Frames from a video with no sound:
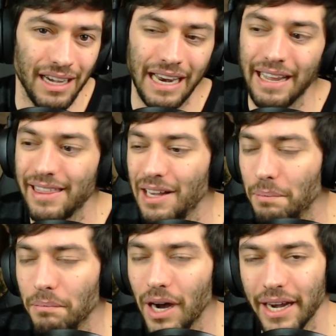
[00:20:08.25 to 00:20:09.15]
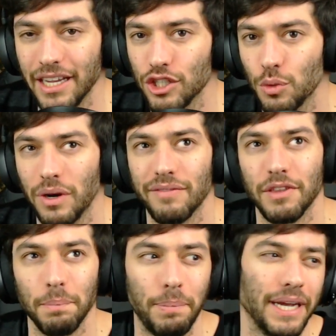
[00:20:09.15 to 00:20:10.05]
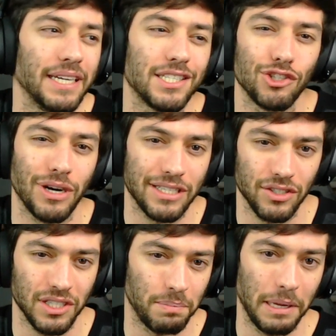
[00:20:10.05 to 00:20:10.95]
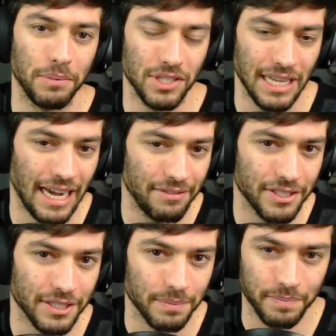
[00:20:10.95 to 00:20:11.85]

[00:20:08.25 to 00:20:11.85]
And I think money is one of the biggest stressors in people's lives.